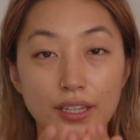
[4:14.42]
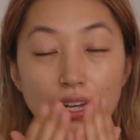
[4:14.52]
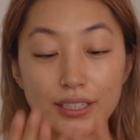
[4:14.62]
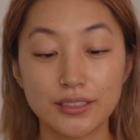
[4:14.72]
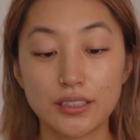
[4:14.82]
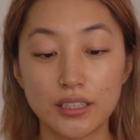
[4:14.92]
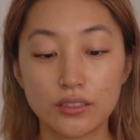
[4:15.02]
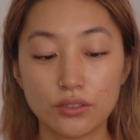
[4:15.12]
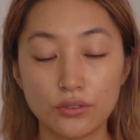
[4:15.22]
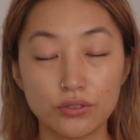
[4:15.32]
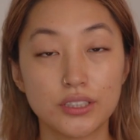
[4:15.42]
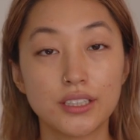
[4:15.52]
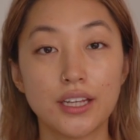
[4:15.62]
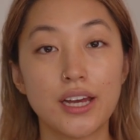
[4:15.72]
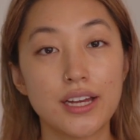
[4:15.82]
And I decided to use
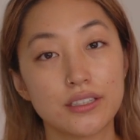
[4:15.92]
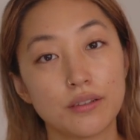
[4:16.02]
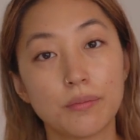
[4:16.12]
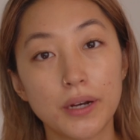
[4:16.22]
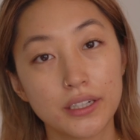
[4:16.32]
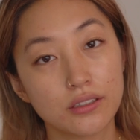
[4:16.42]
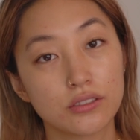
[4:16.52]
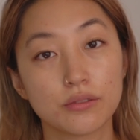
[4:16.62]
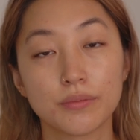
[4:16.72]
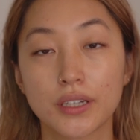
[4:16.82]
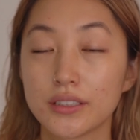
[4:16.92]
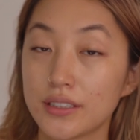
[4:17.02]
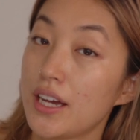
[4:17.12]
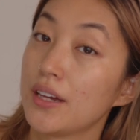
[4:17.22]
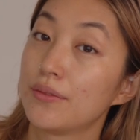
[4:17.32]
it as a body lotion
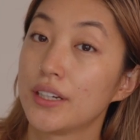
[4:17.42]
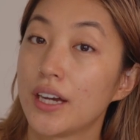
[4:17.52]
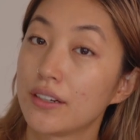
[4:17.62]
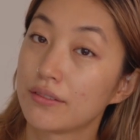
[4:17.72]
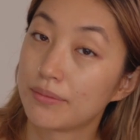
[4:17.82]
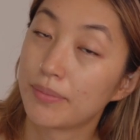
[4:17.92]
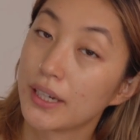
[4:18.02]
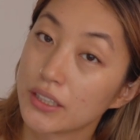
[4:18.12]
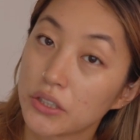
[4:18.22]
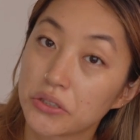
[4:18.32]
because I ran out of body